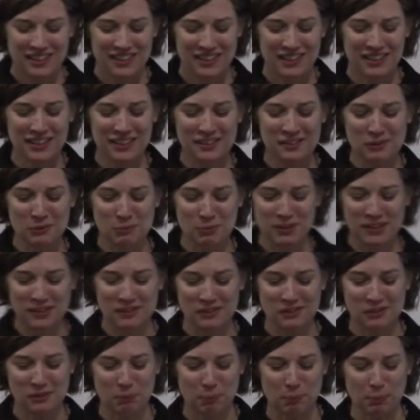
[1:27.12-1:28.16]

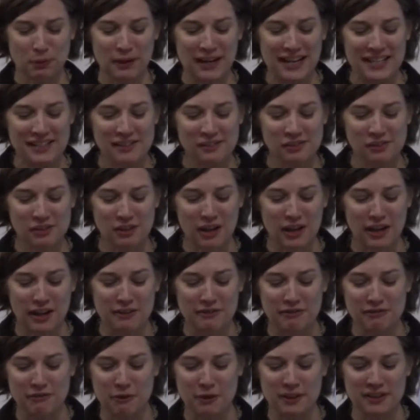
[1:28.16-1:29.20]
Elizabeth's Praise
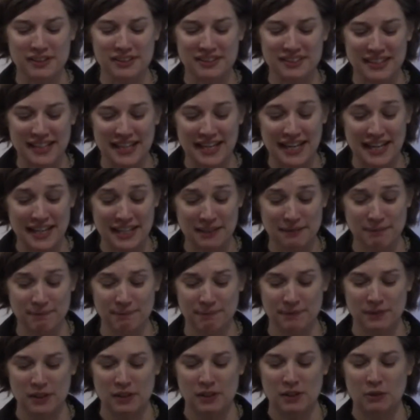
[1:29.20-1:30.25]
Song for the Day,
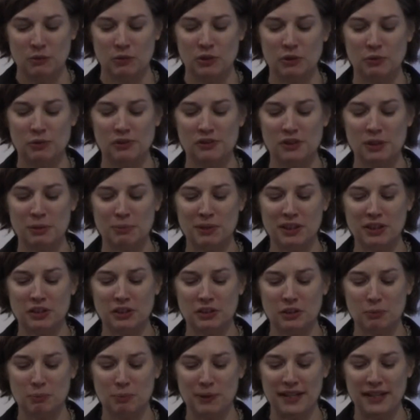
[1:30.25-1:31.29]
which was
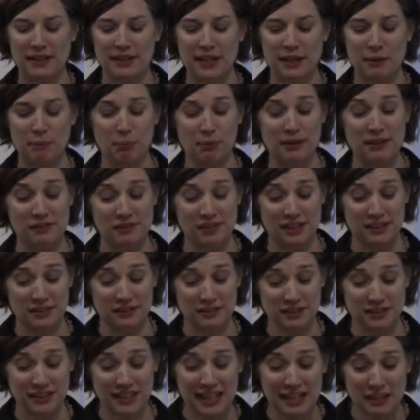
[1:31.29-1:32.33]
commissioned by
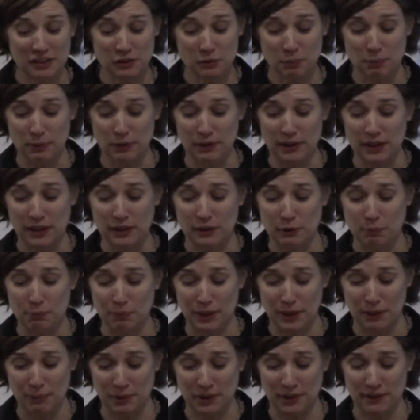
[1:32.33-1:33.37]
then-President-elect Barack
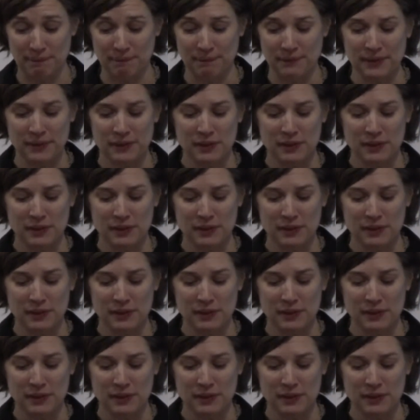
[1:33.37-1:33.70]
Obama,